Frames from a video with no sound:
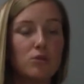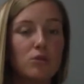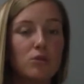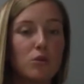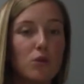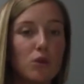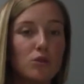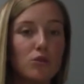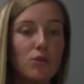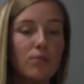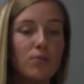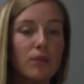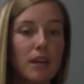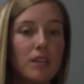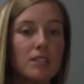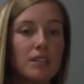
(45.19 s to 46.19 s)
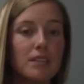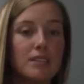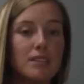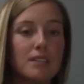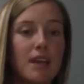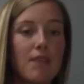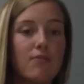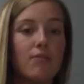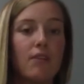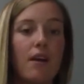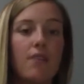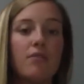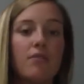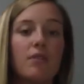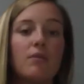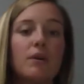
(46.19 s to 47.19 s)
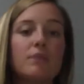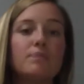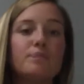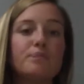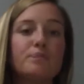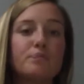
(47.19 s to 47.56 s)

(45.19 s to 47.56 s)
So go to a place that's safe for everyone.